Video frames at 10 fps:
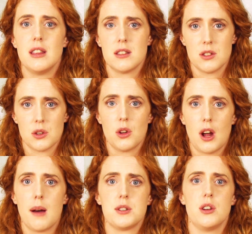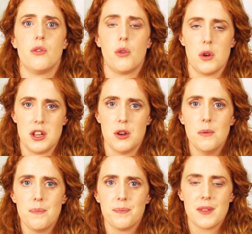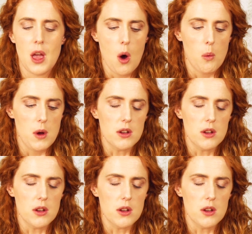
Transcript: this is a good option for you. We